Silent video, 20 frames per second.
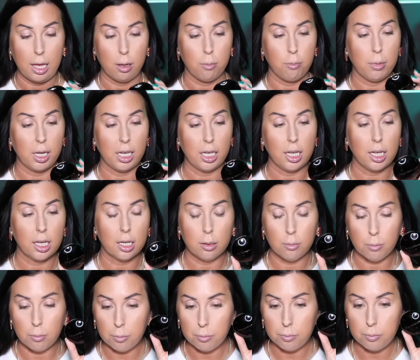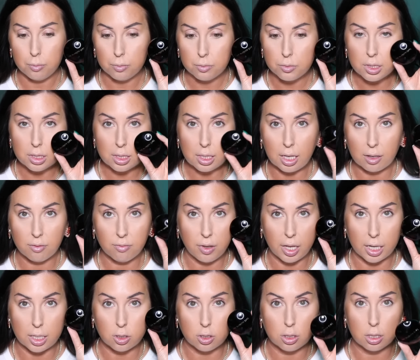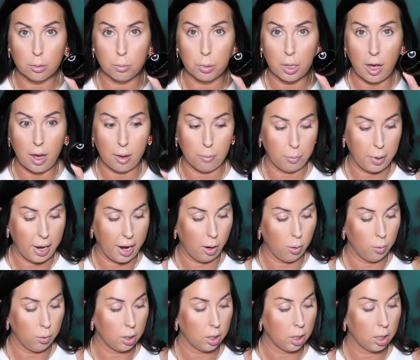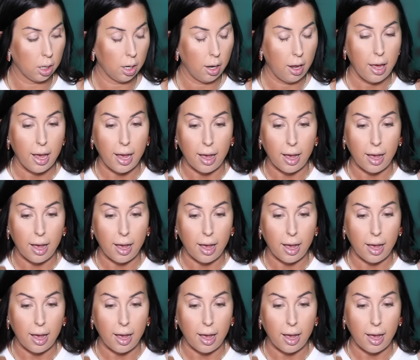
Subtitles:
Medium Skin Fetish Sublime Powder.